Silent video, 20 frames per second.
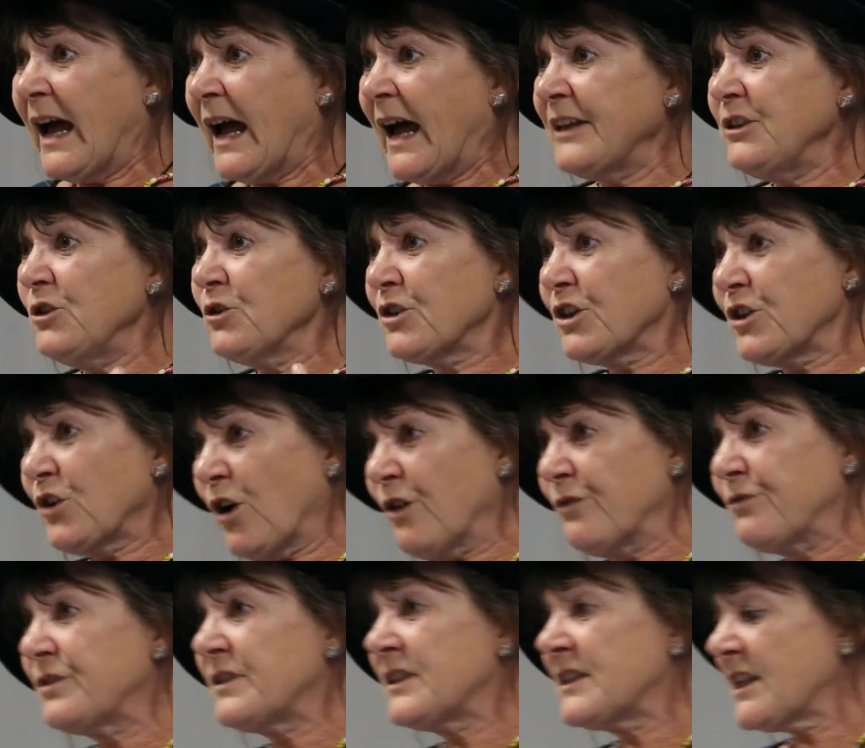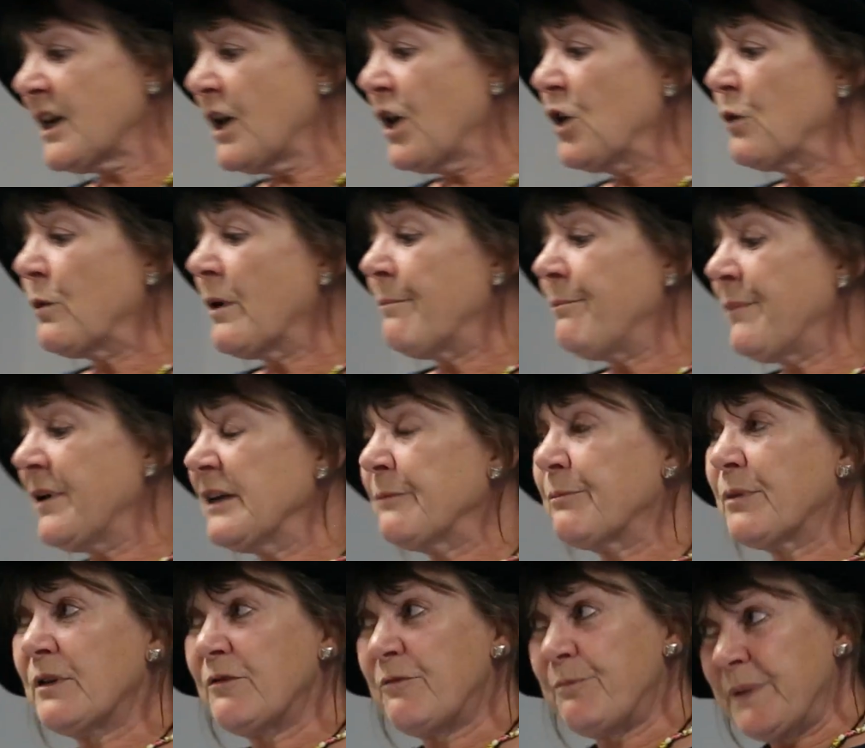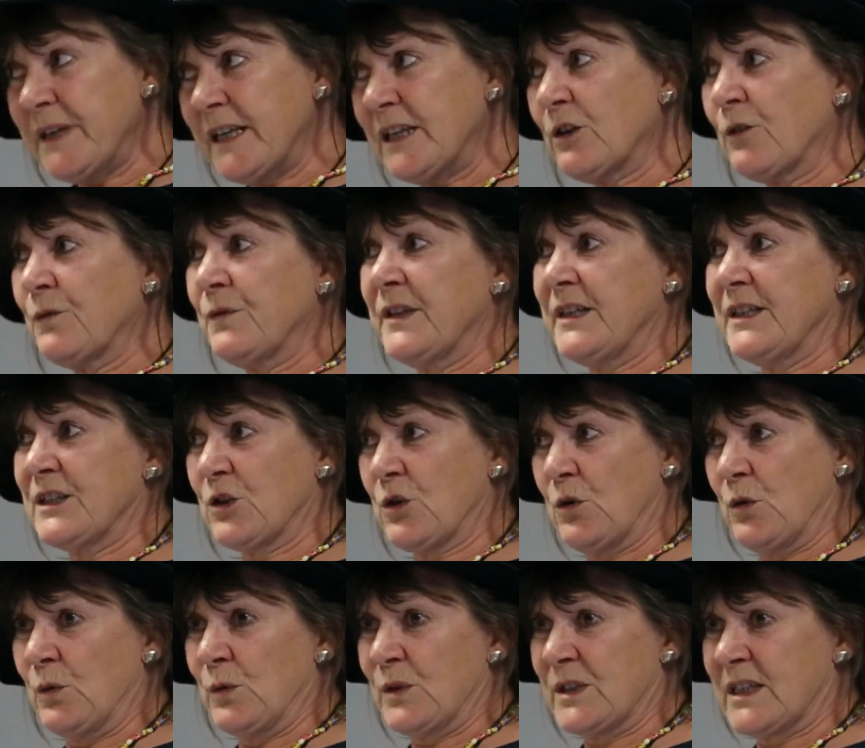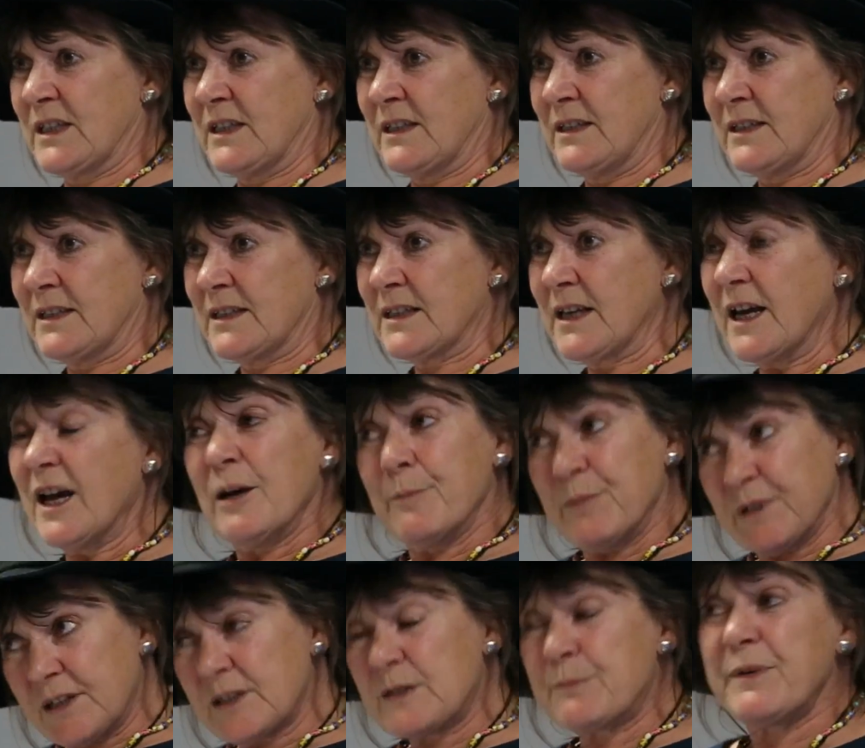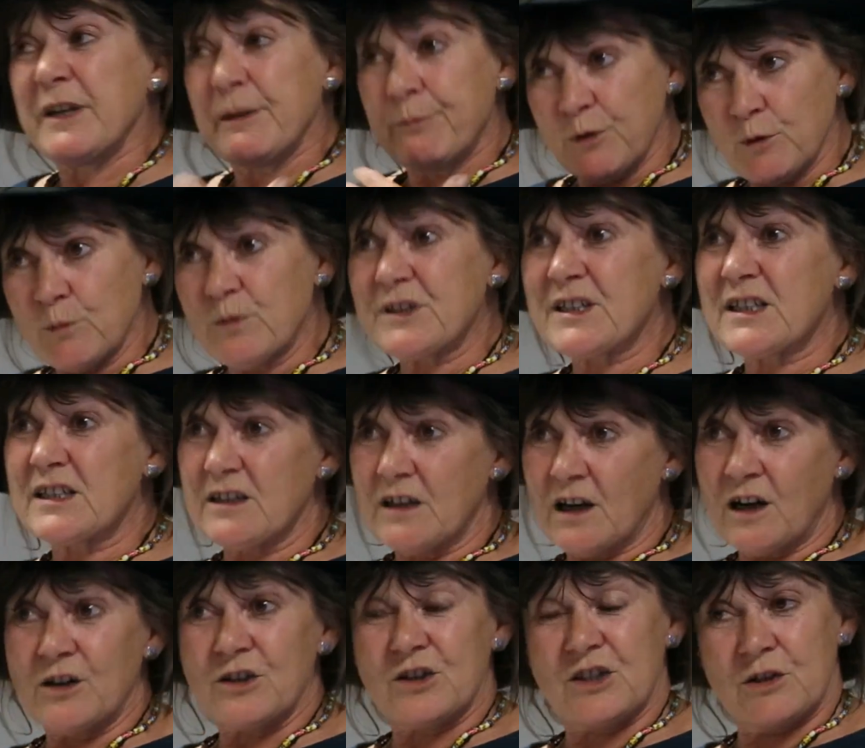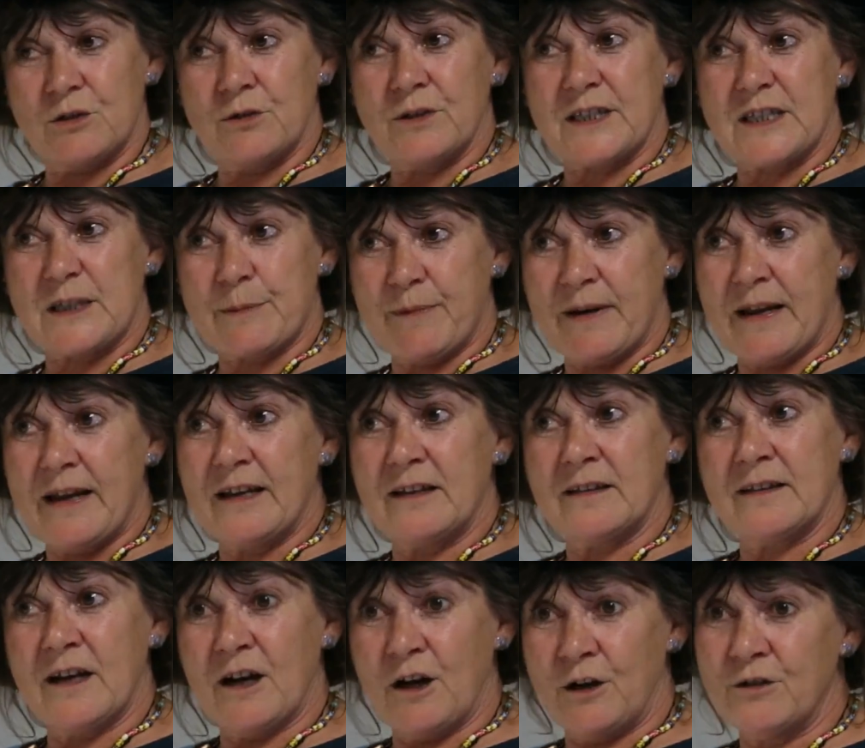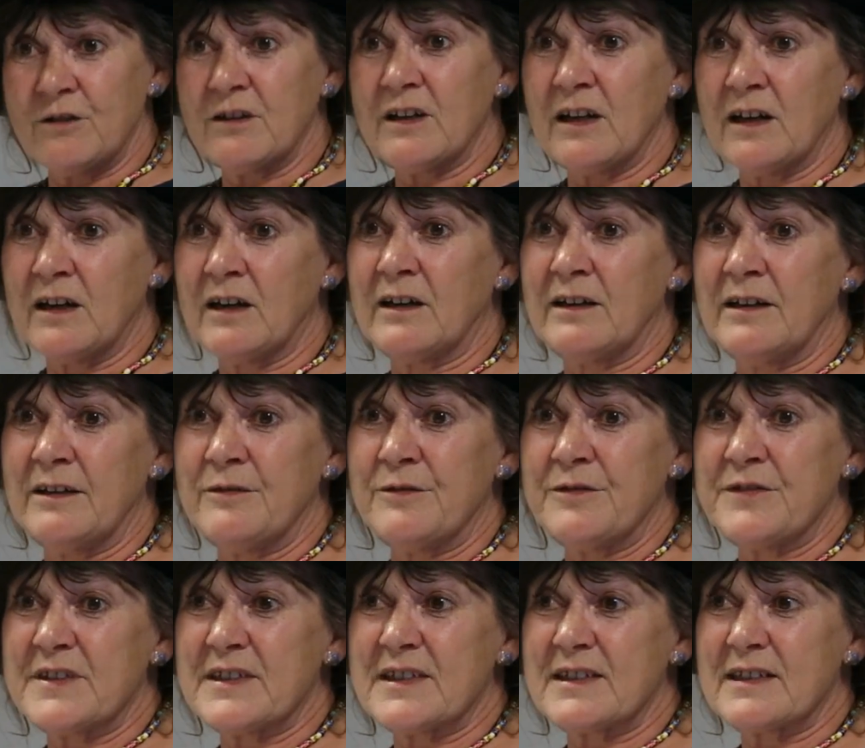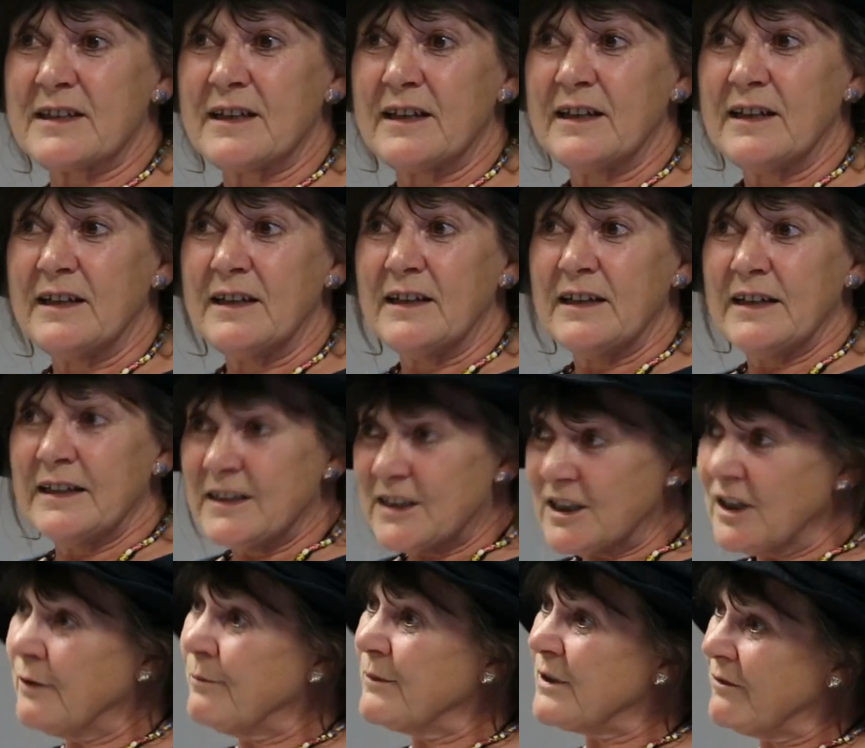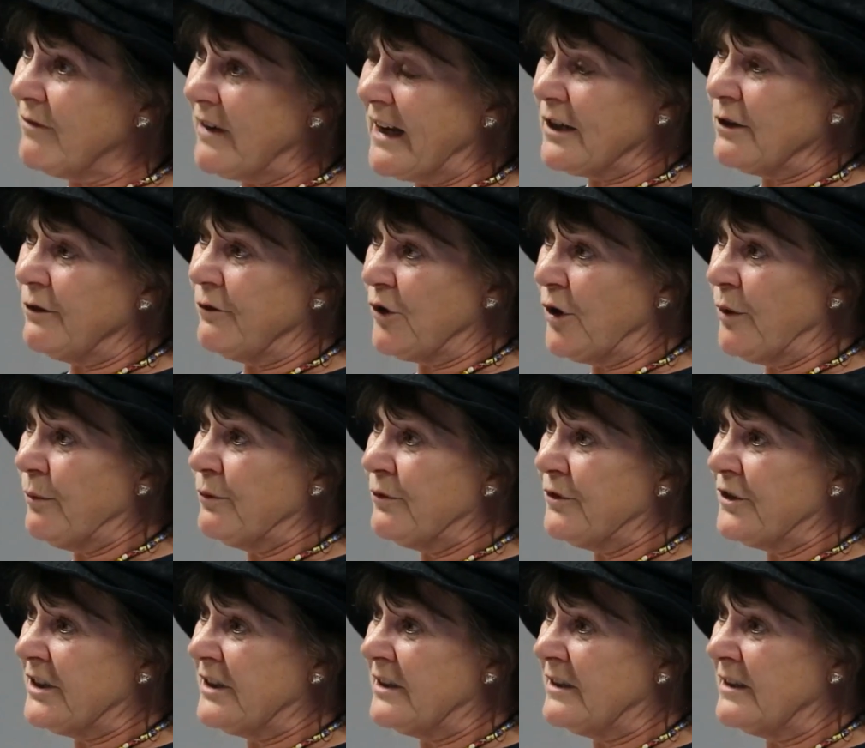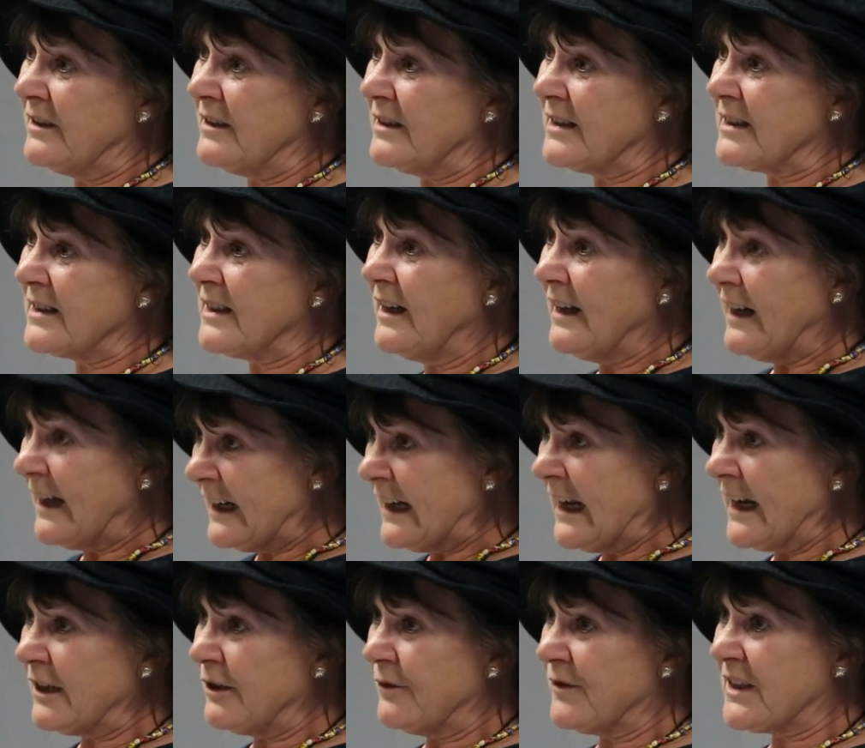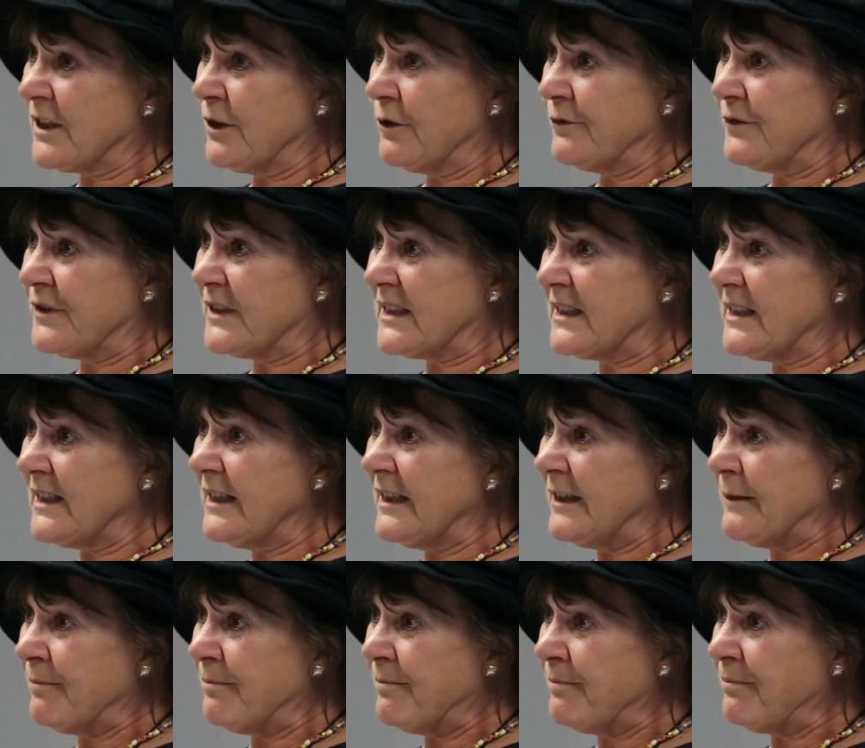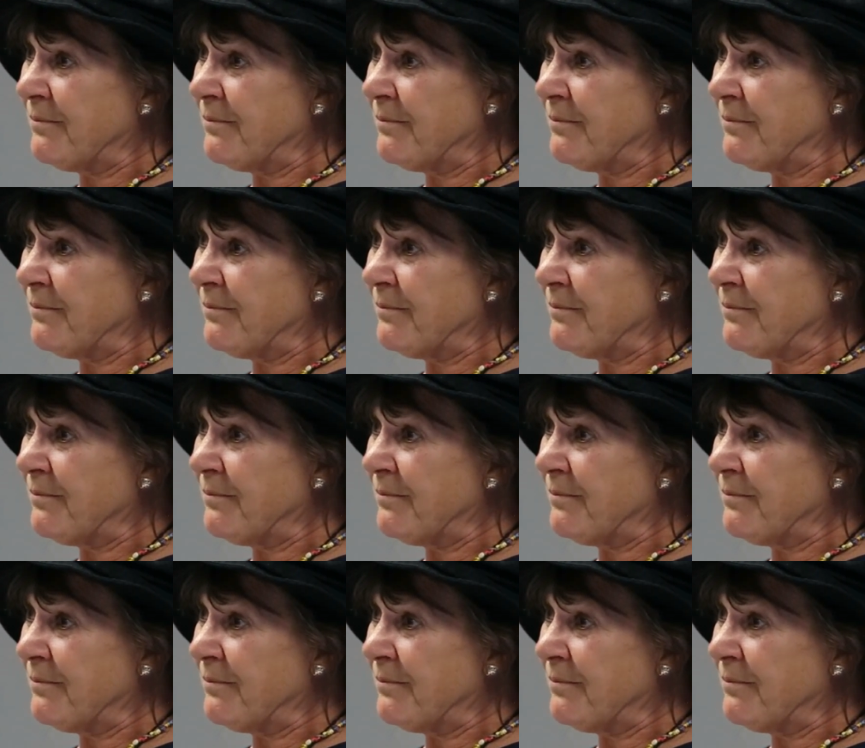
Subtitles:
And you can often tell when people have been on these courses, because people will start to explain their own lives in terms of lack of confidence and lack of self-esteem.